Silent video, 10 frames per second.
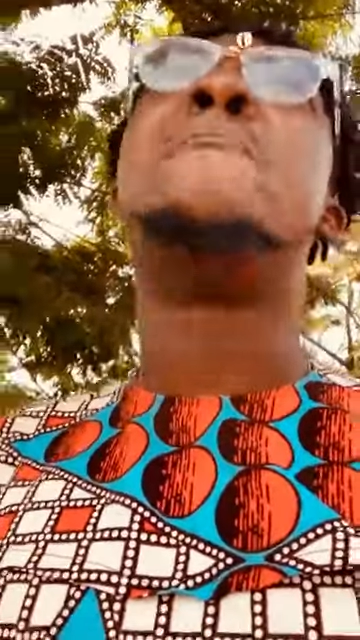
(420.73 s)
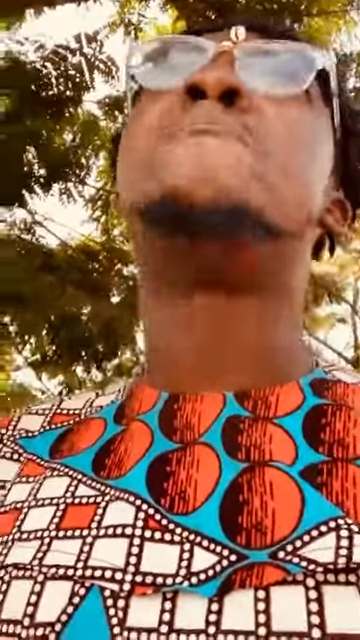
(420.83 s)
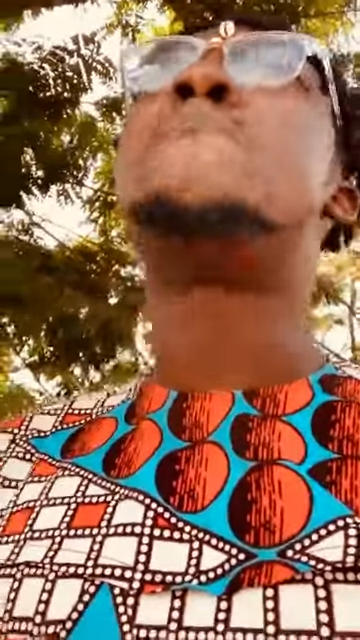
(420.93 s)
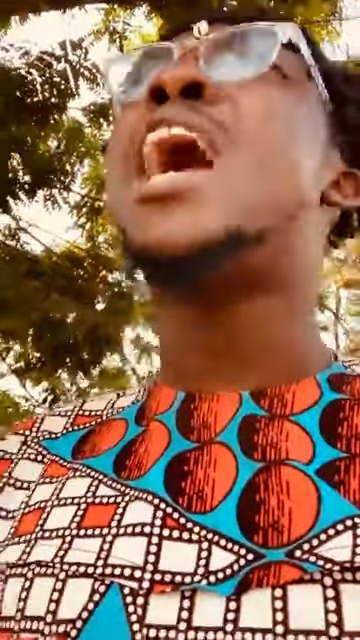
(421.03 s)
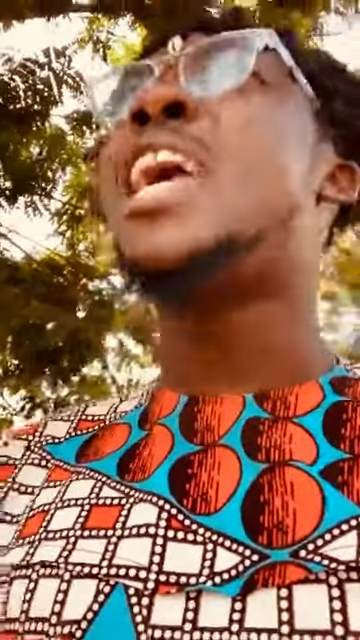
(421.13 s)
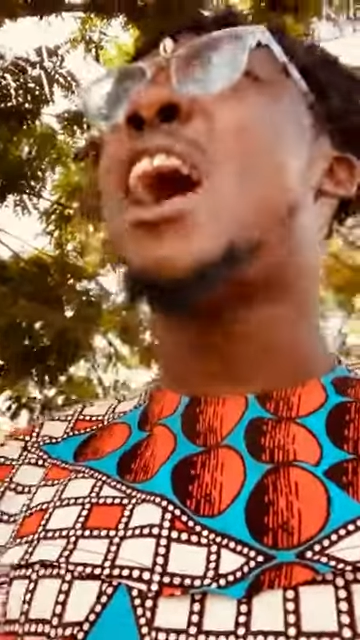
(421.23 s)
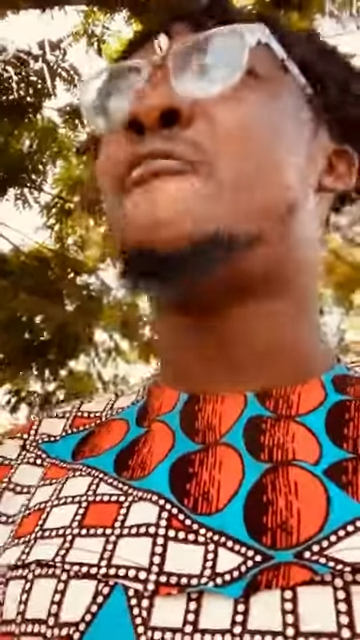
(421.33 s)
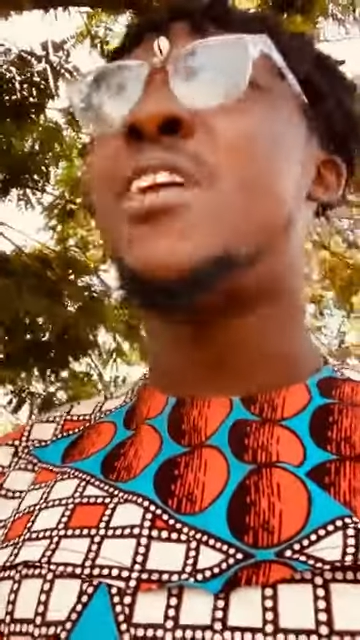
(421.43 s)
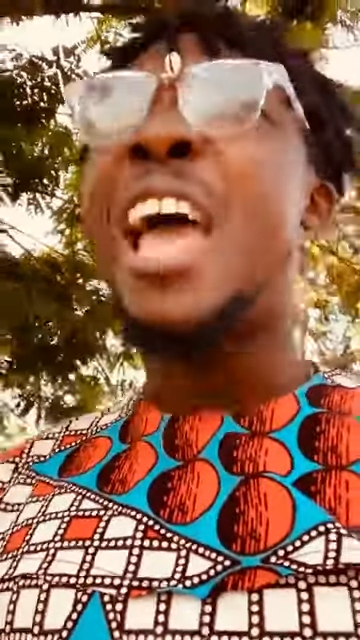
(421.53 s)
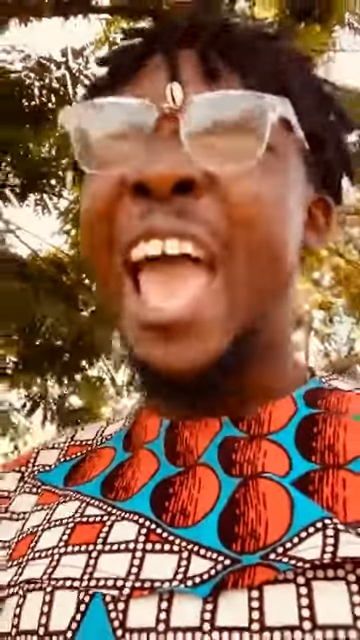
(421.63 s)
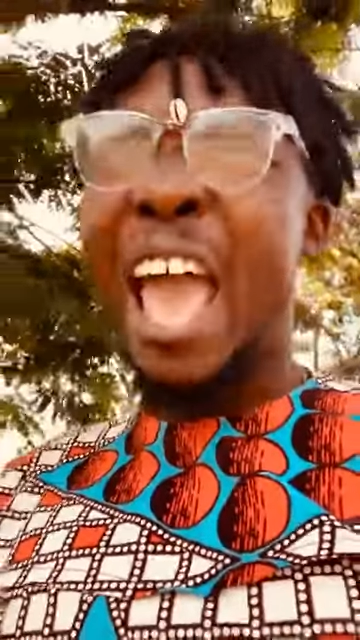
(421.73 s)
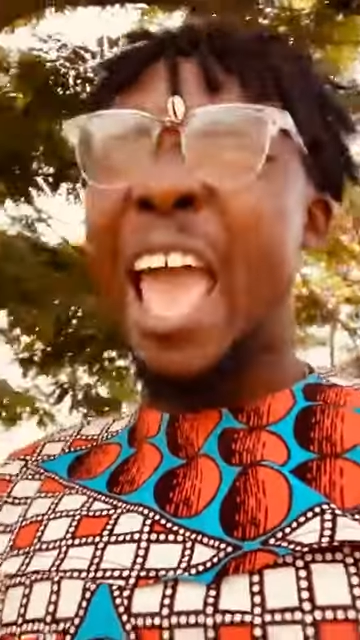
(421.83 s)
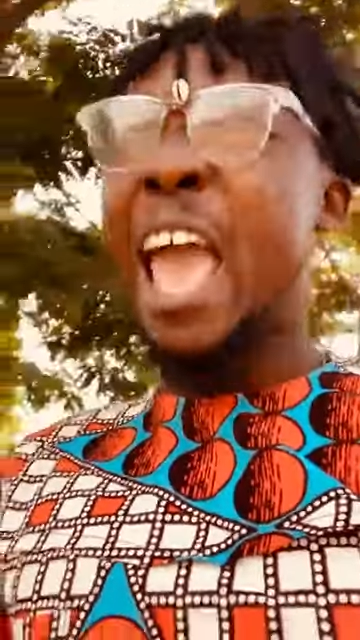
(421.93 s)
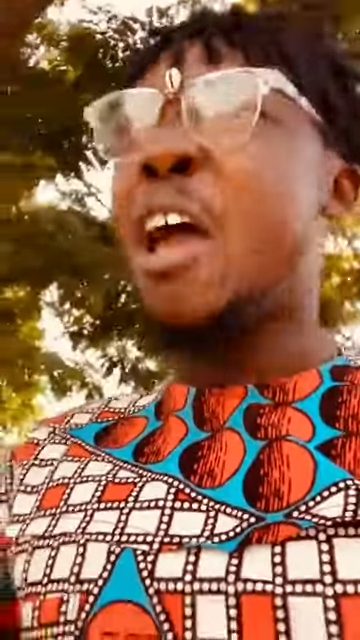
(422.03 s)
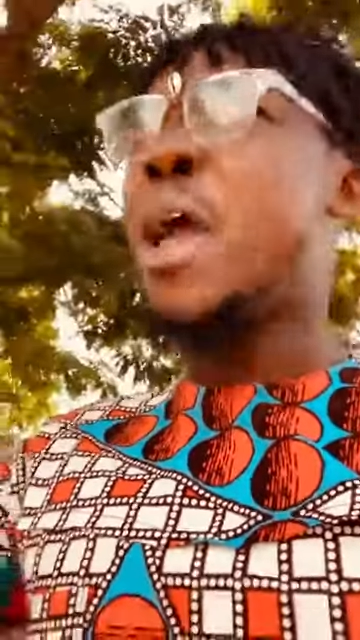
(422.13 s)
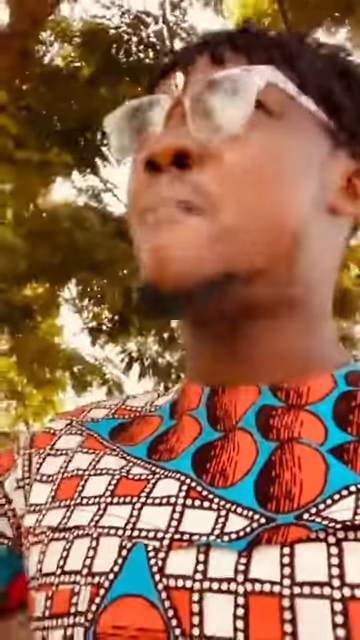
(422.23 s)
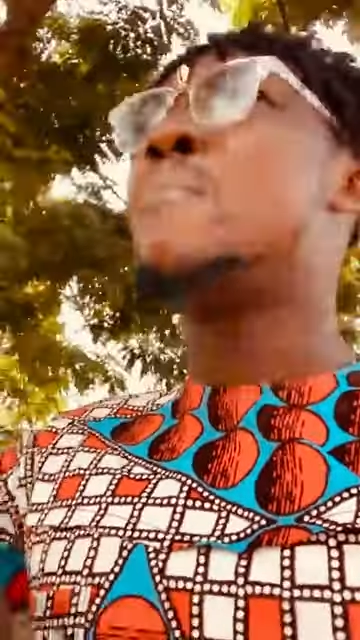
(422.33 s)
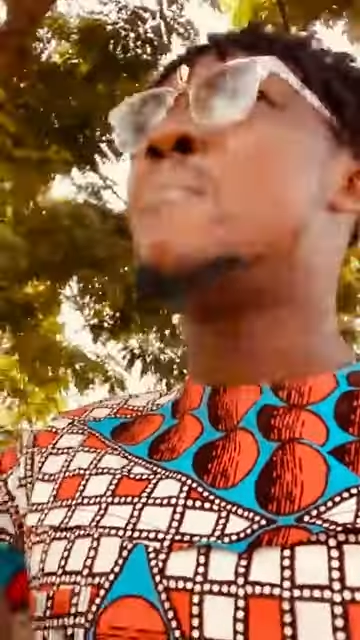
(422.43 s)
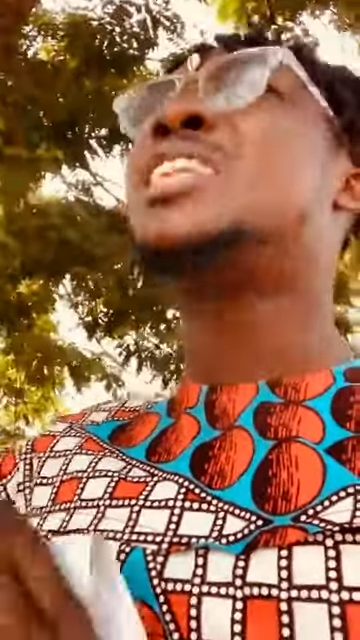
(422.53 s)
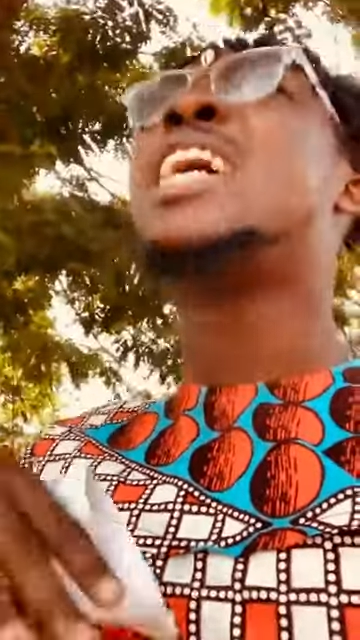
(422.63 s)
a
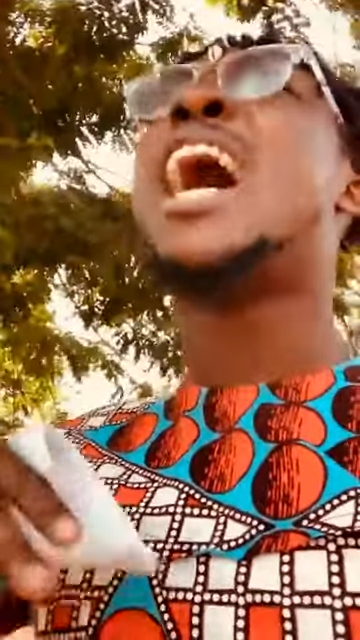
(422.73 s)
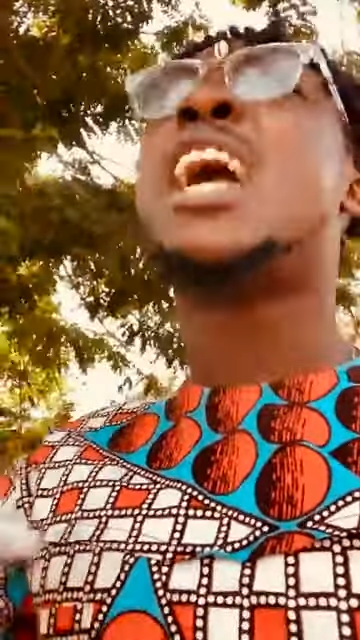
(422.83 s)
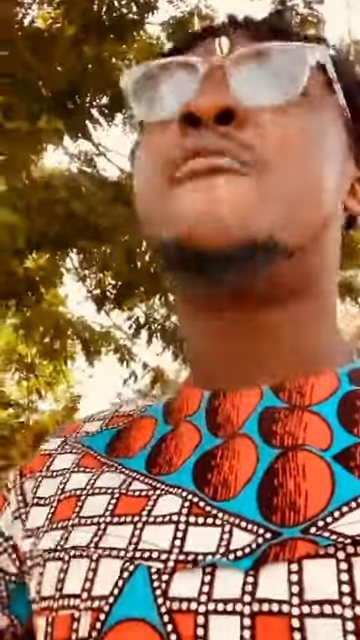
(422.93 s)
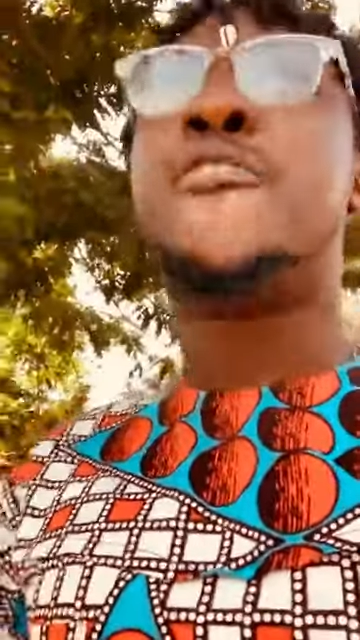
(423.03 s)
much higher